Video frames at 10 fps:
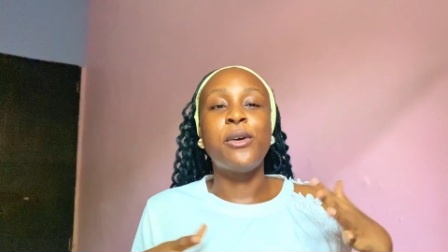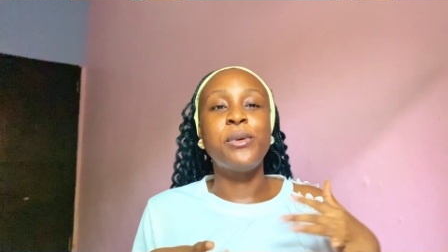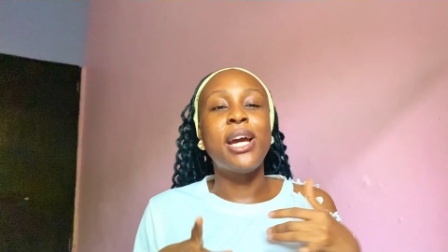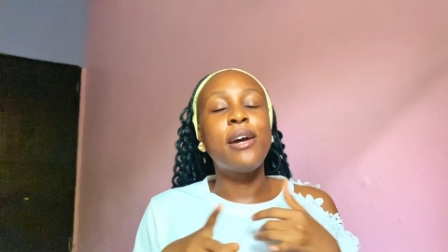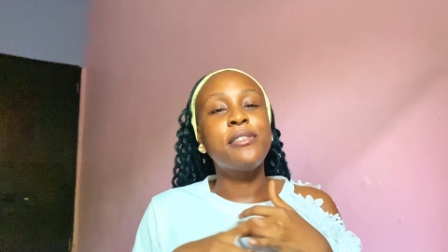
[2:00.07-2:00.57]

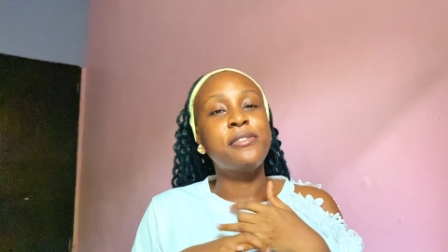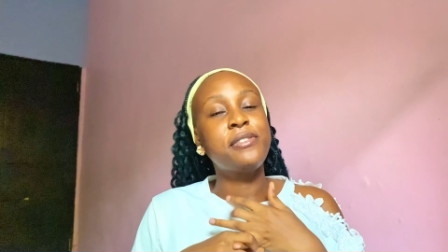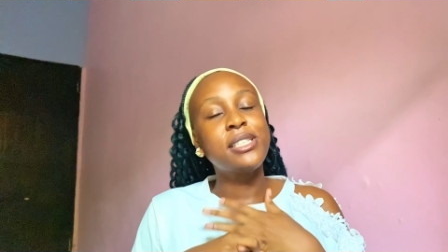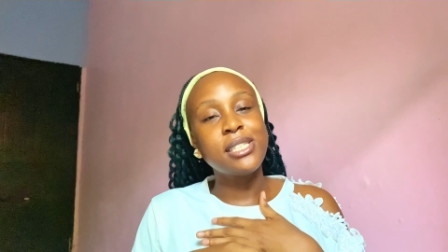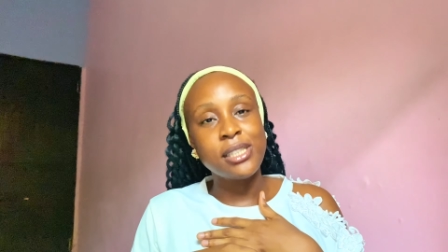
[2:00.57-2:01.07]
we have
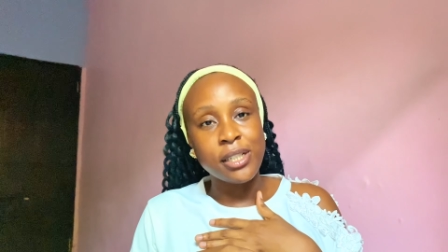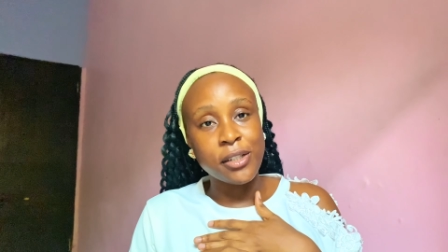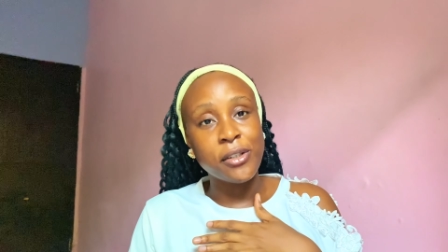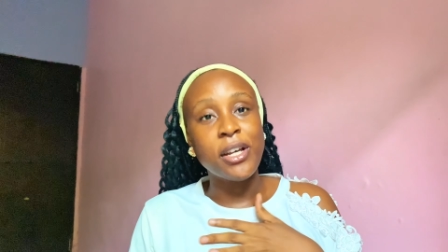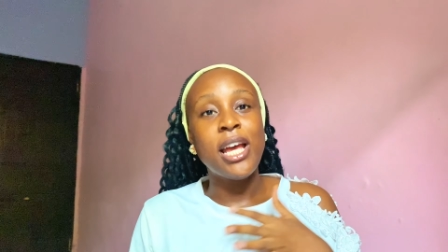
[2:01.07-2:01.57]

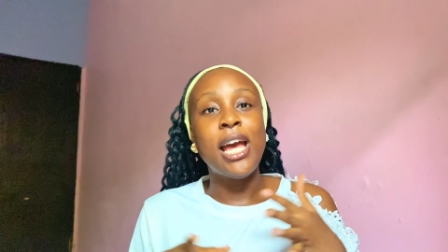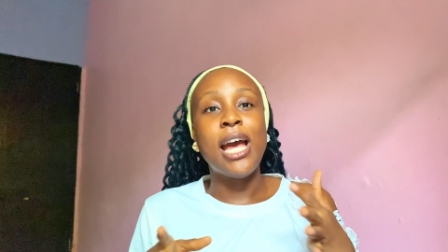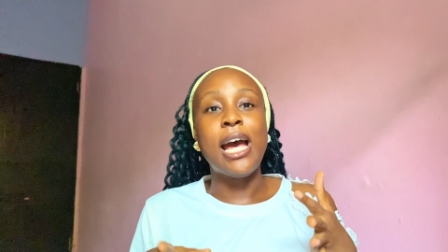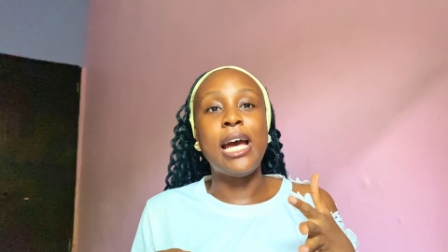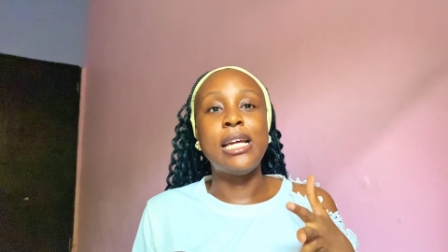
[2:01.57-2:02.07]
physical
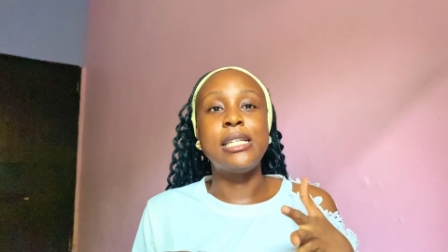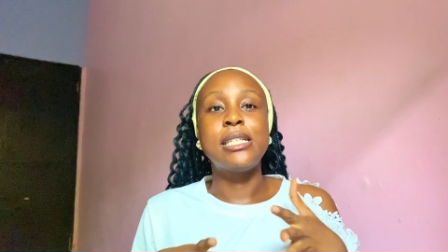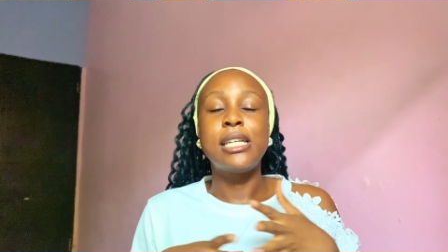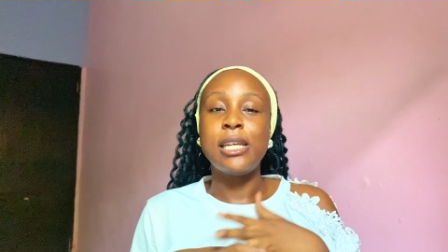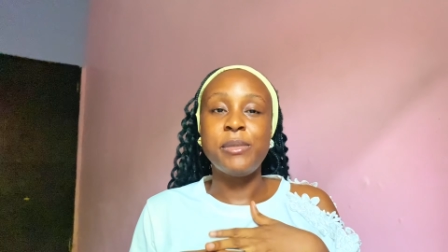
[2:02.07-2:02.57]

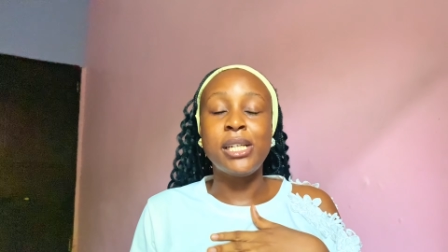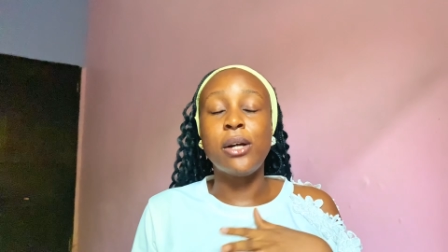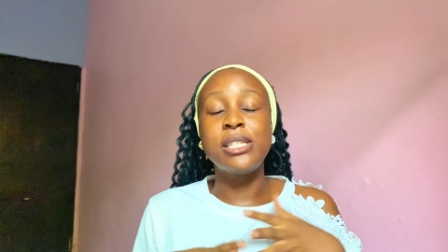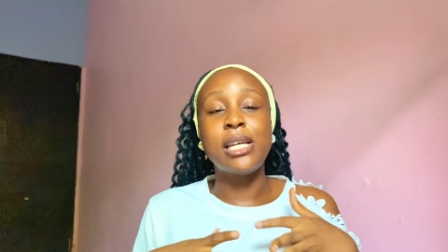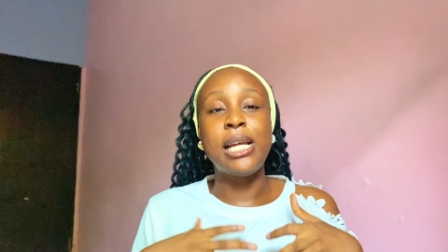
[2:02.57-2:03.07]
and chemical.
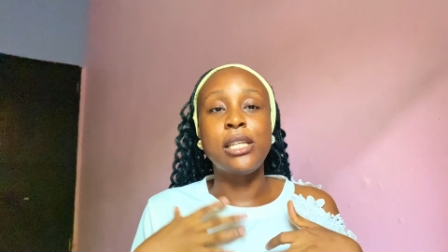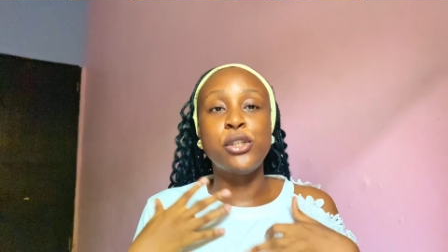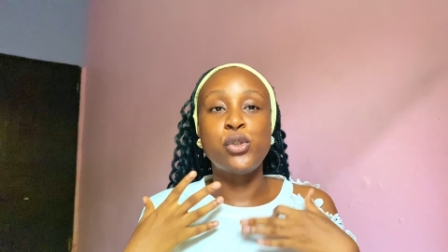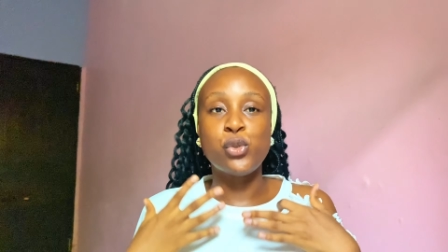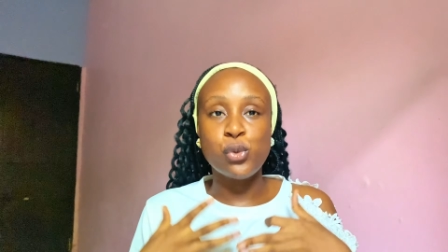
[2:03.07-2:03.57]
These are like
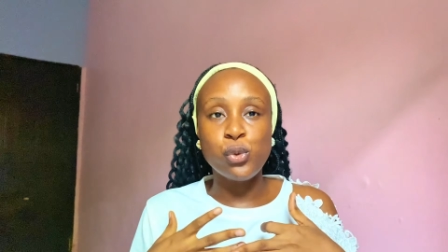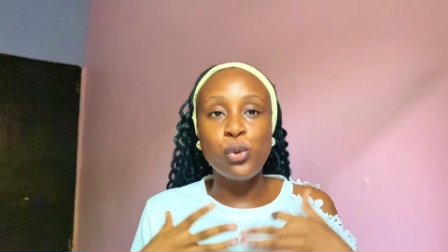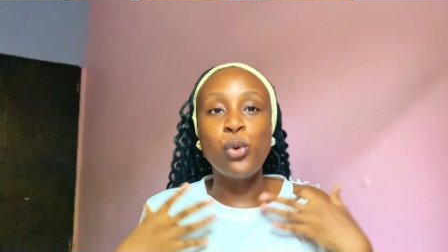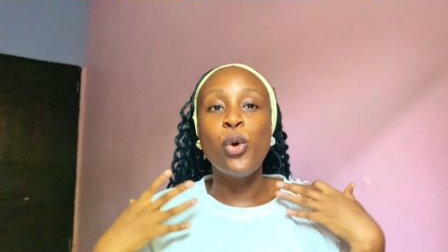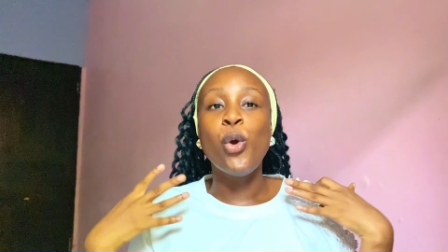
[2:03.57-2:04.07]
the
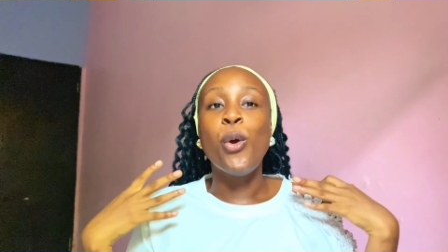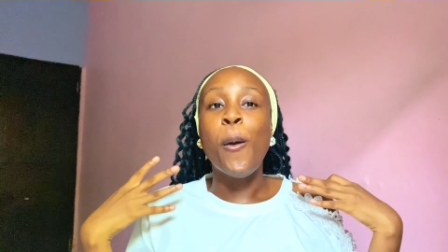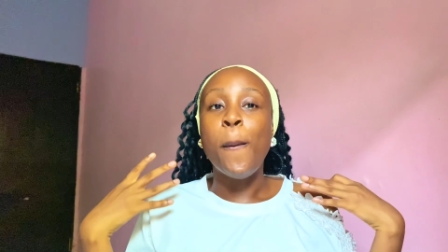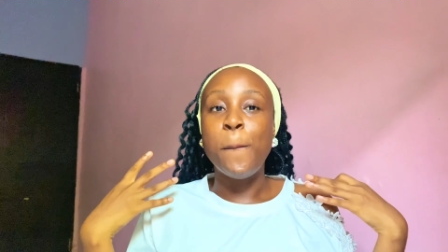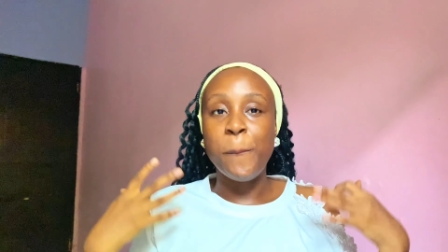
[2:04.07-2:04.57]
two
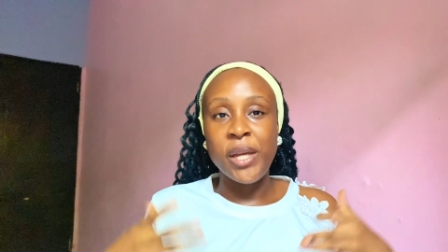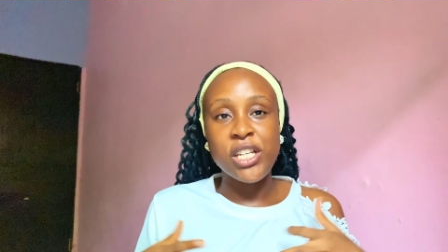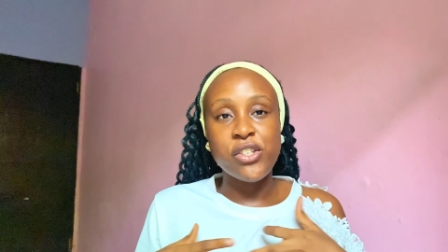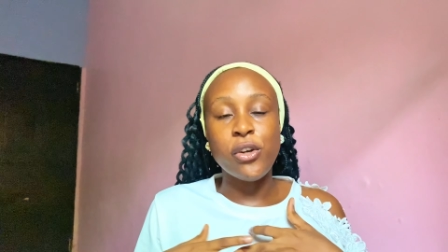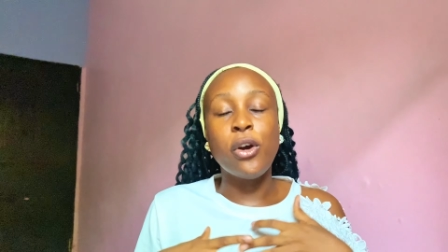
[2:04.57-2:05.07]

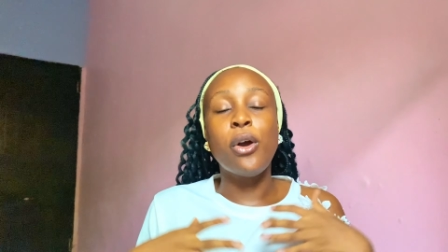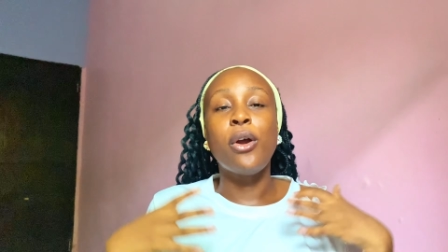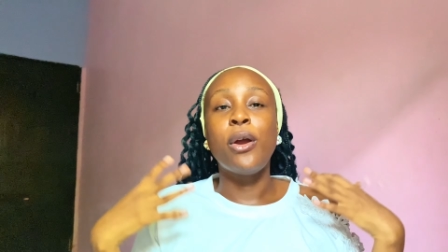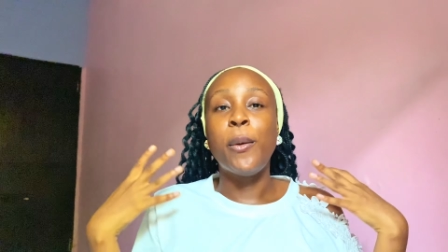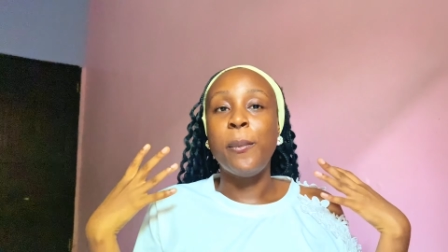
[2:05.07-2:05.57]
major
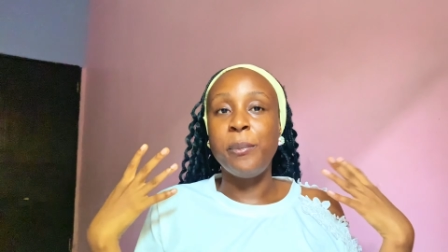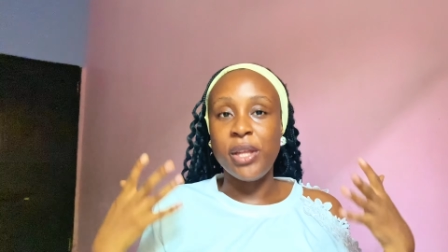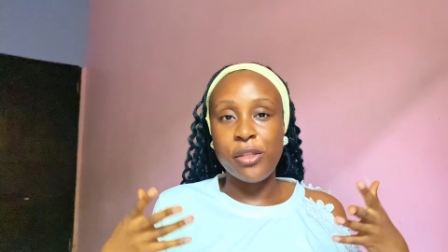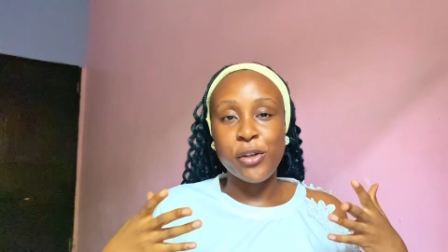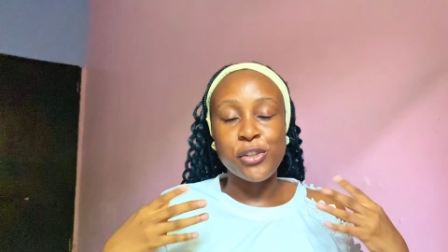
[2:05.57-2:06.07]

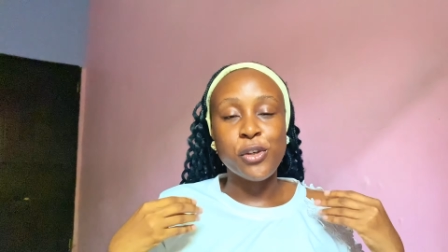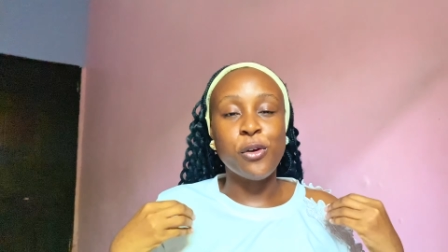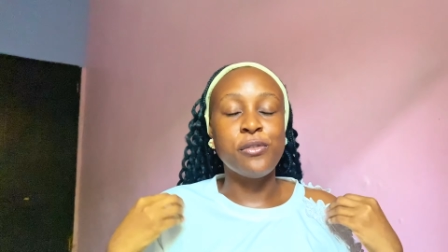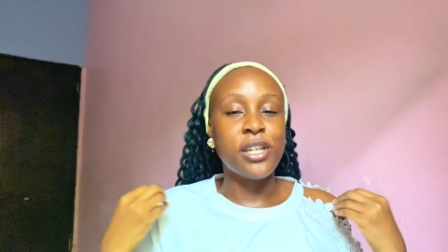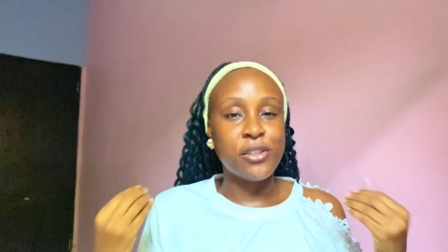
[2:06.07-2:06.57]
methods
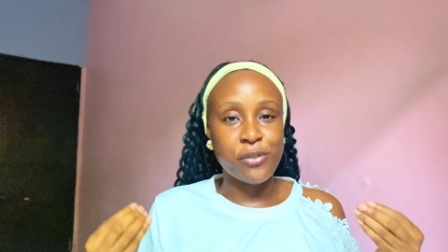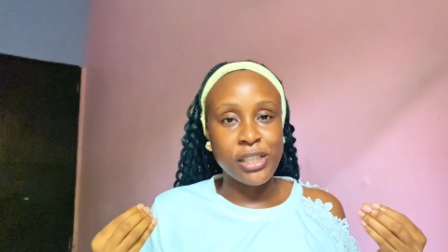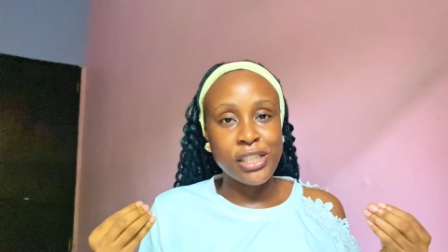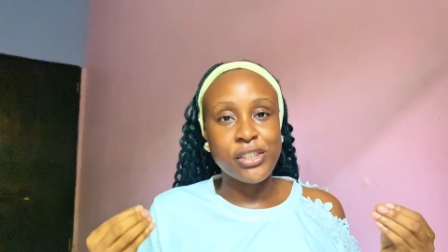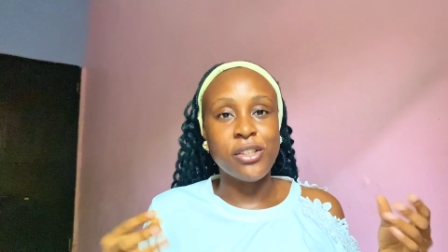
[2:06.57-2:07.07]
of
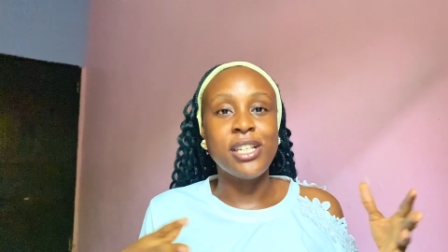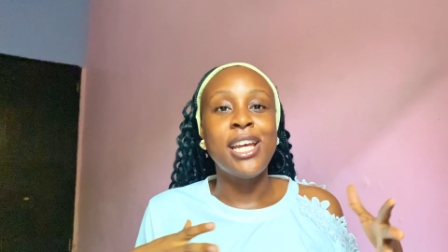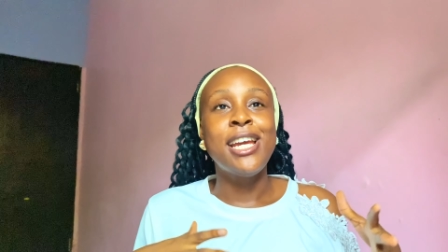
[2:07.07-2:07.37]
exfoliation.